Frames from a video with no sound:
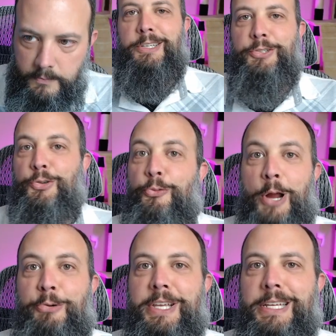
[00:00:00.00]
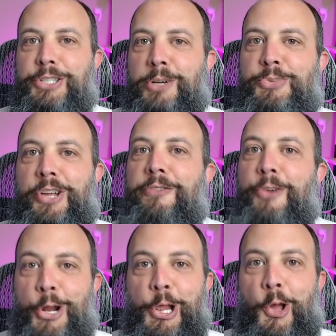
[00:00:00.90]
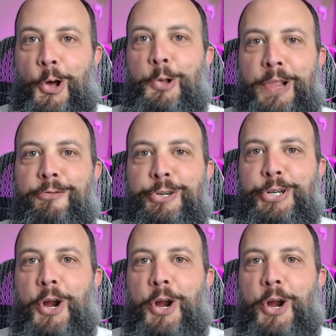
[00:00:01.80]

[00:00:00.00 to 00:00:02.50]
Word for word: So if Round Kid jumps on the very long leverage